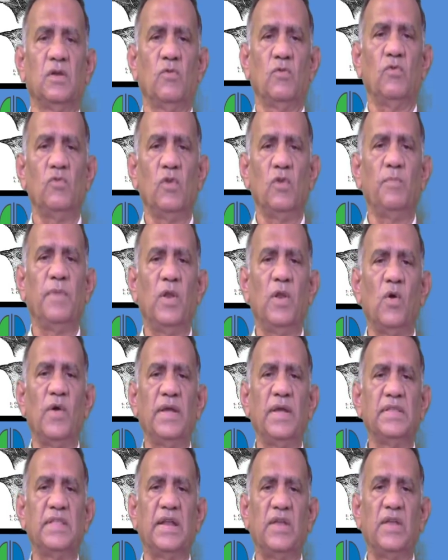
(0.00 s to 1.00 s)
We will be
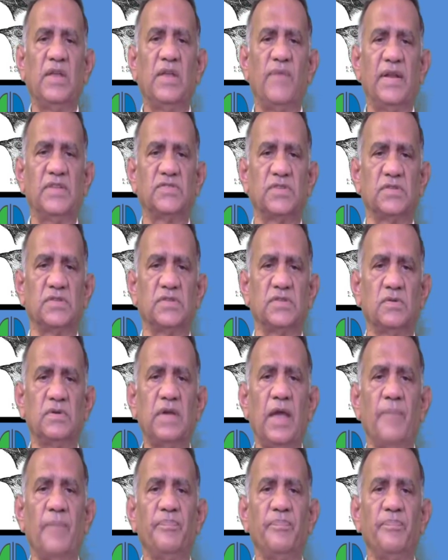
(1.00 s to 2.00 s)
knowing the differences.
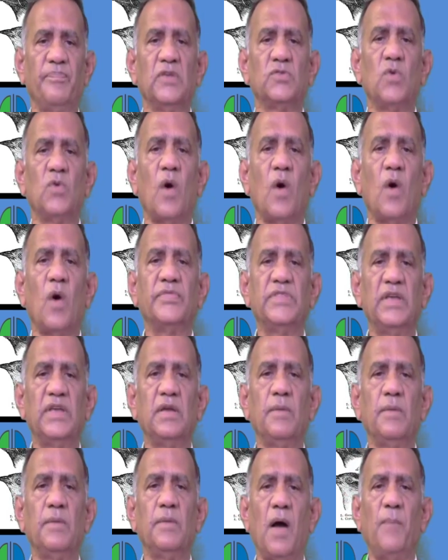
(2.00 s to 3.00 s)
Okay, so
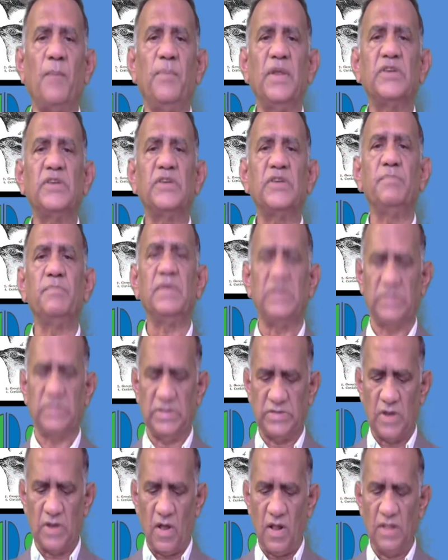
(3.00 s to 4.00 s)
the population means
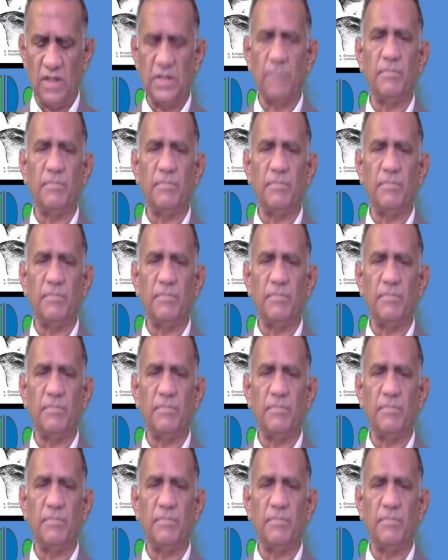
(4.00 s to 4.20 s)
these are all